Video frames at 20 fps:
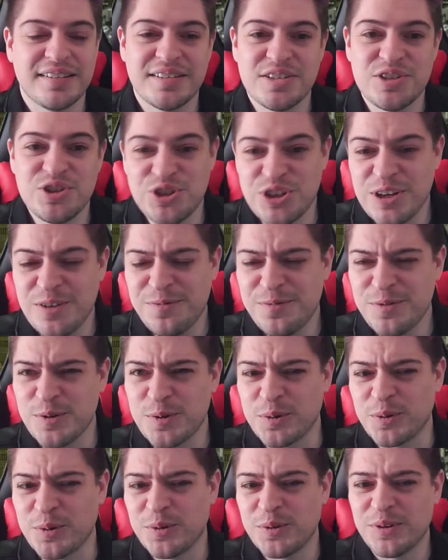G
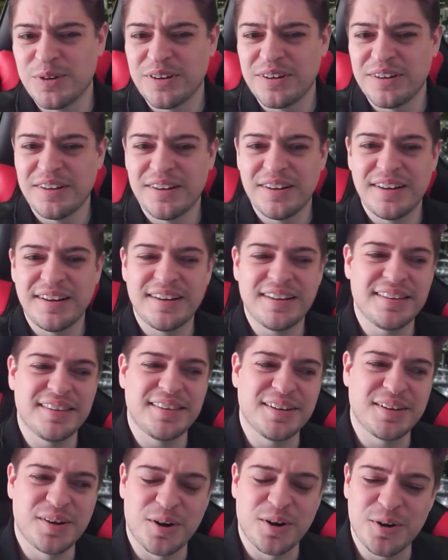Fuel,
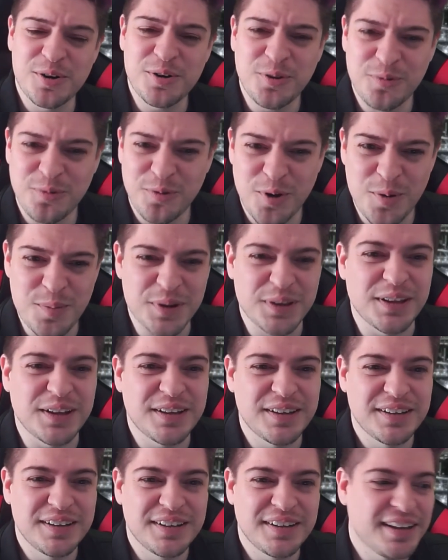the Colonel
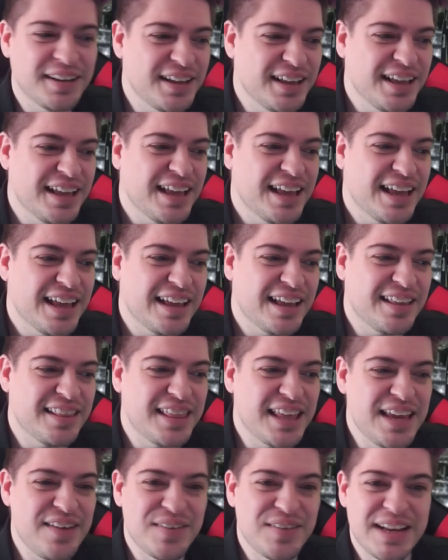formula.
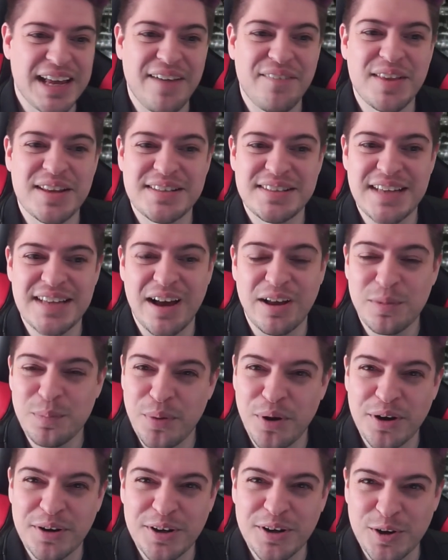They even have the South
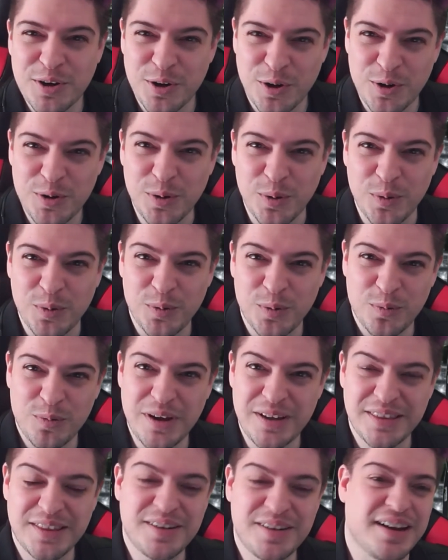Park Colonel
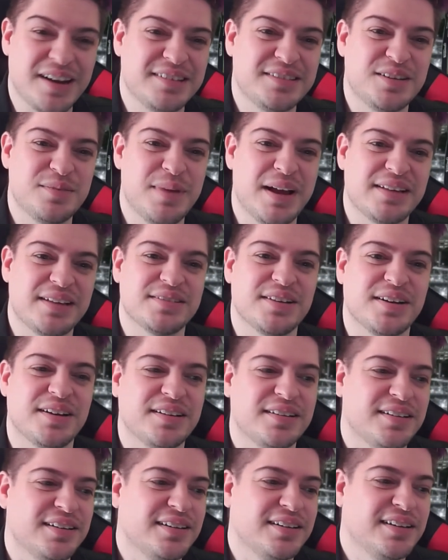right there as their mascot.
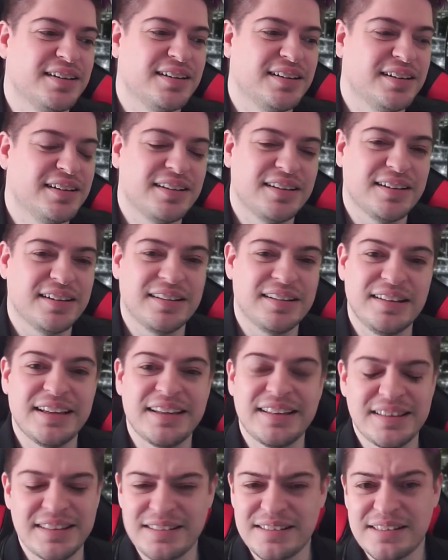
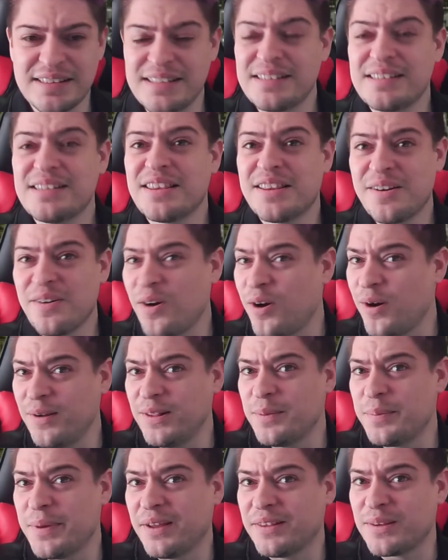Like, this, they're all
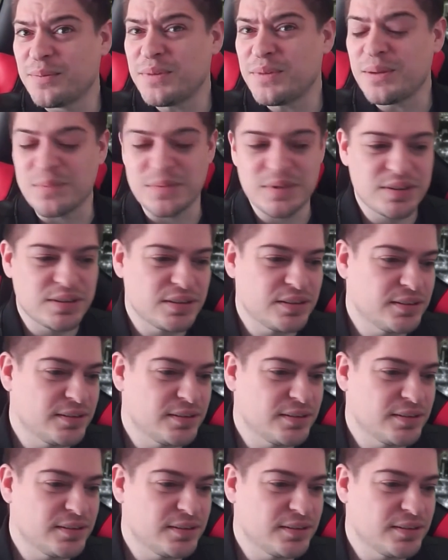about the memes.